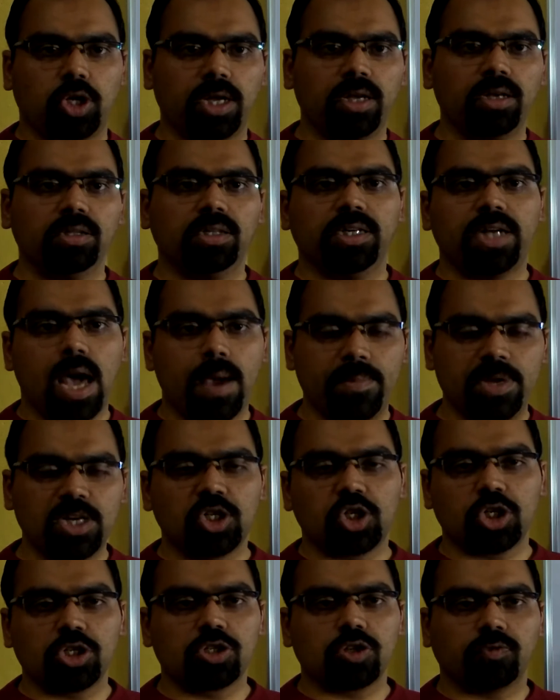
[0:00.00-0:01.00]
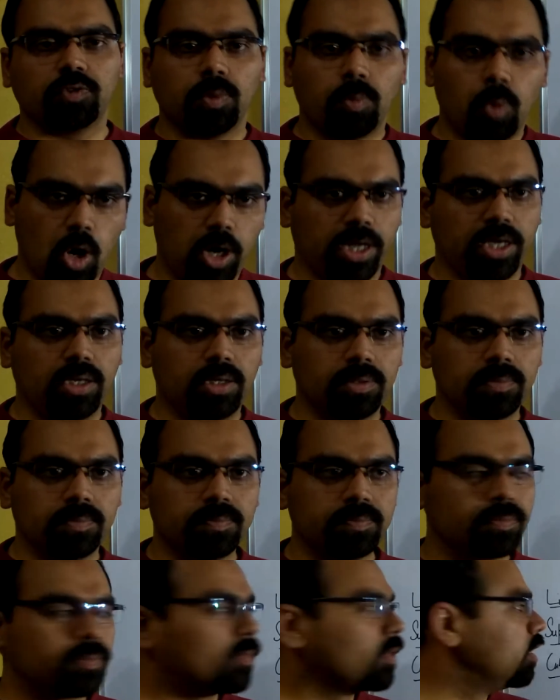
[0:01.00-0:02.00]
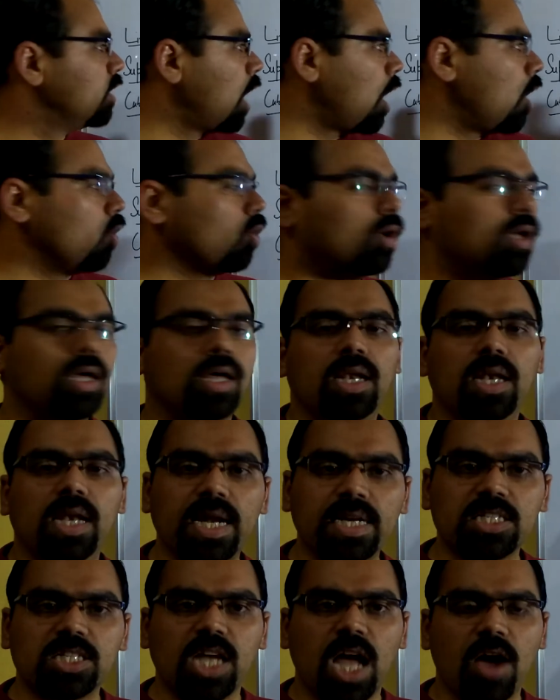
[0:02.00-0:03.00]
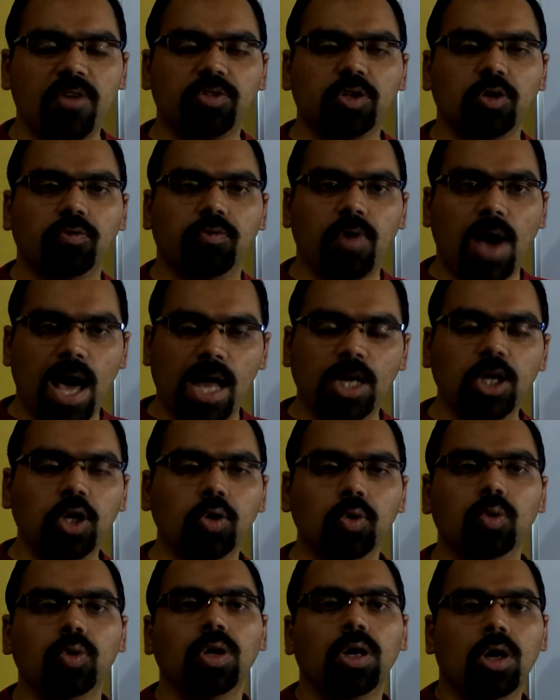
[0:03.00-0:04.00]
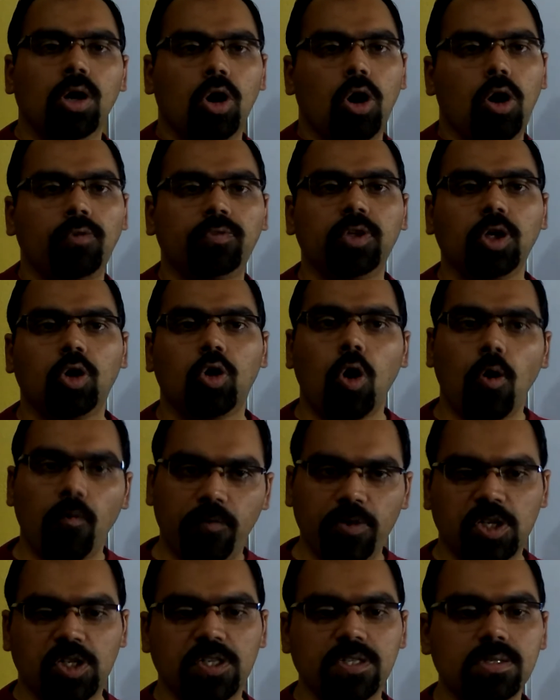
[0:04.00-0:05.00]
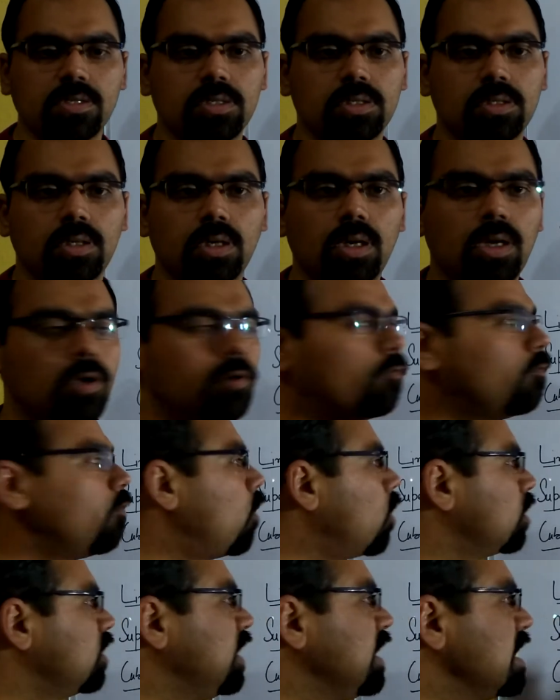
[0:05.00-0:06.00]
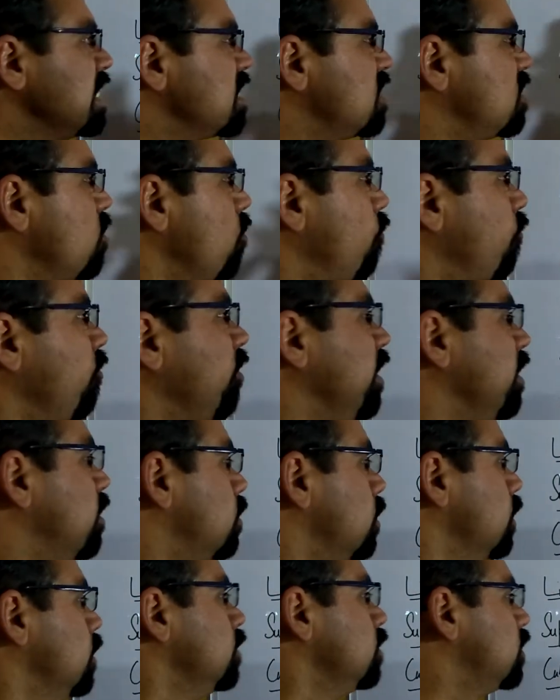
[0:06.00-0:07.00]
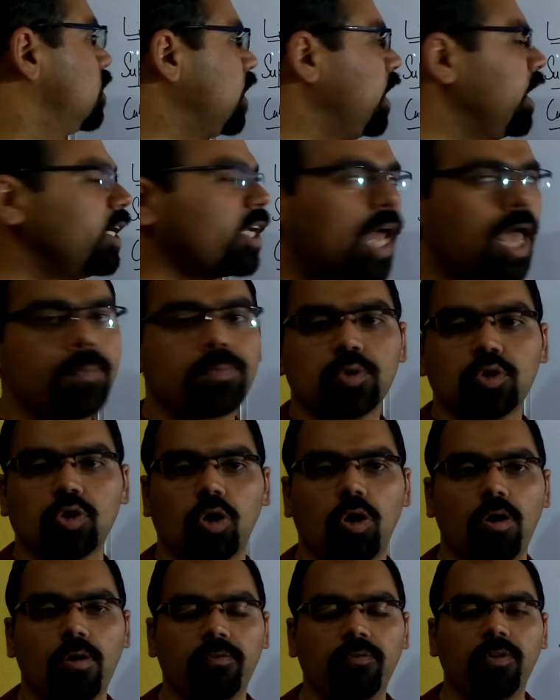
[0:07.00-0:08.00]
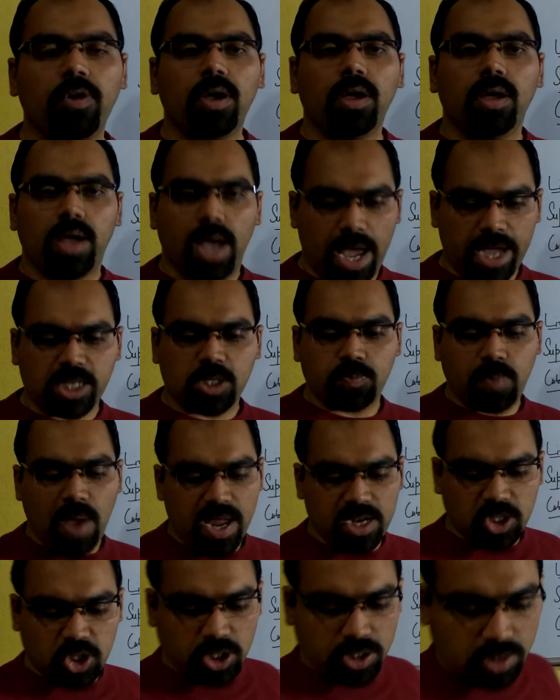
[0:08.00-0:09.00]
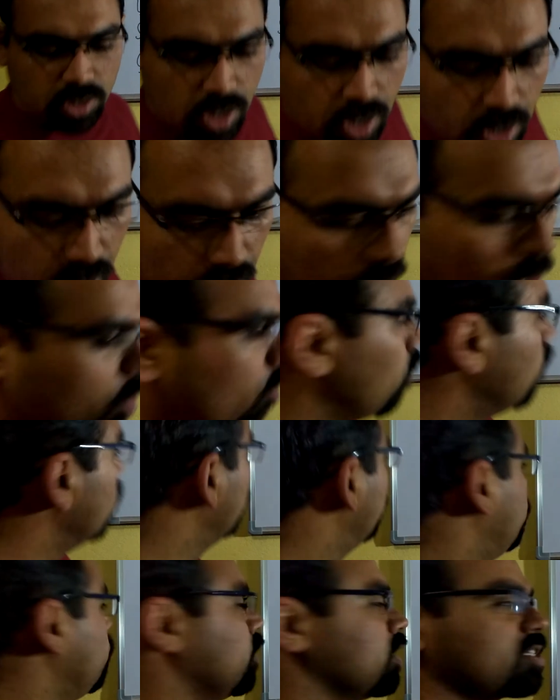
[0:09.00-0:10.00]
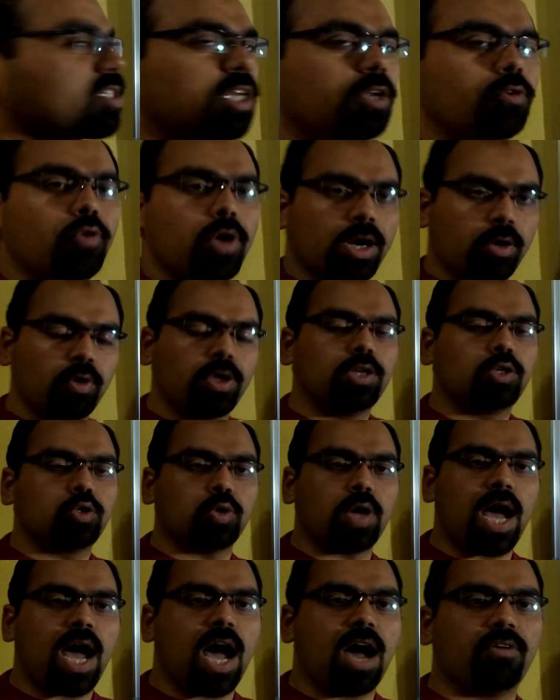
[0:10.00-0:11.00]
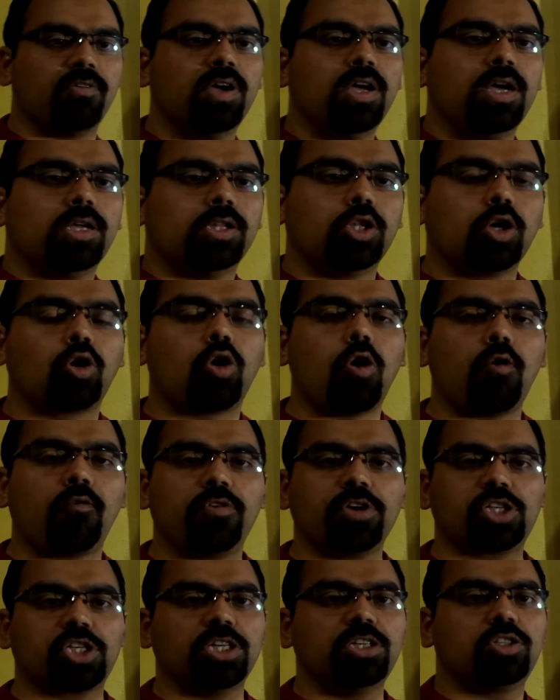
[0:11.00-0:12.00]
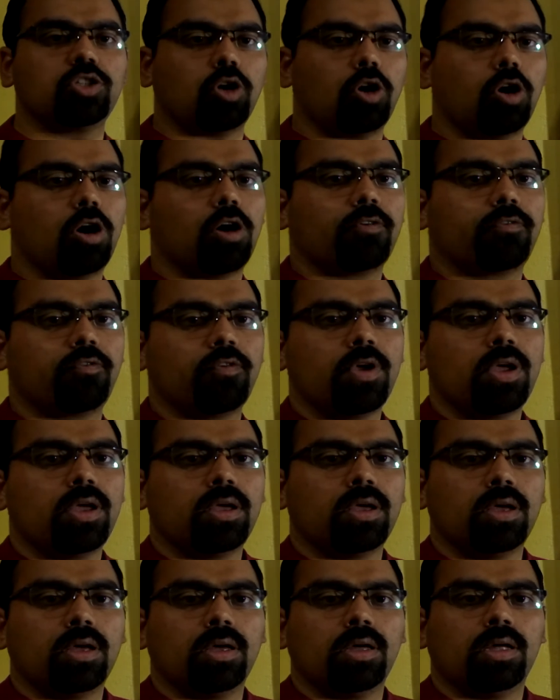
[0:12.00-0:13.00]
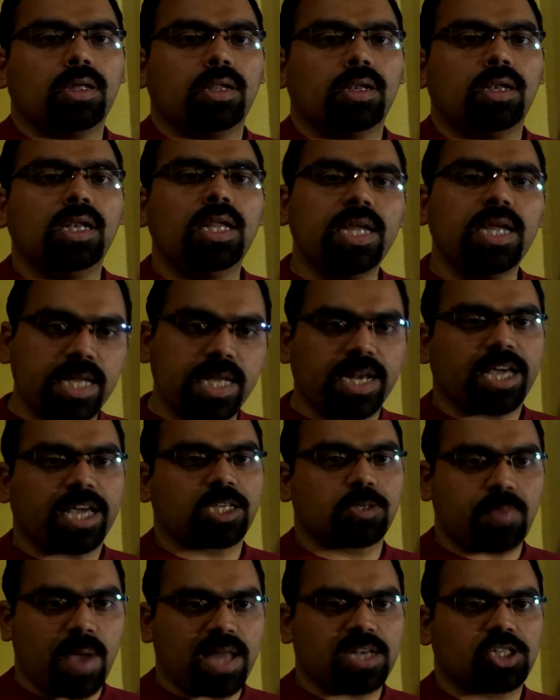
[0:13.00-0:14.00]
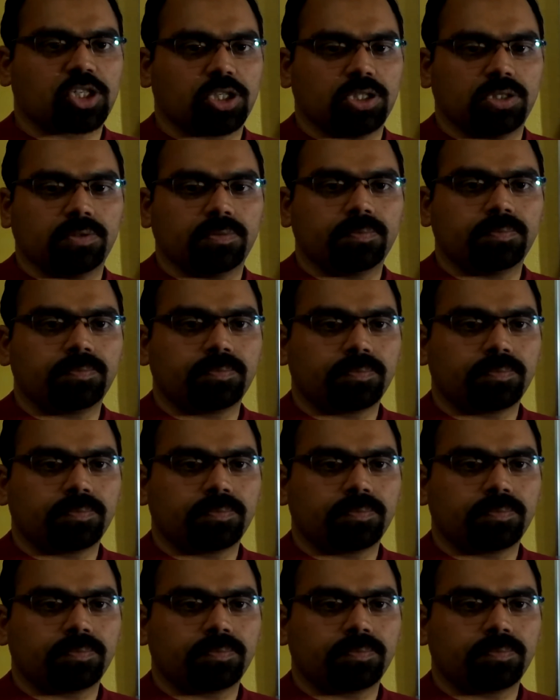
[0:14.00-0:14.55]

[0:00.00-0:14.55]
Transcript: in the dimensions of the body. Now, let's have the value of the coefficients for these different three types of expansion. Now, firstly, we are going to have the coefficient of linear expansion.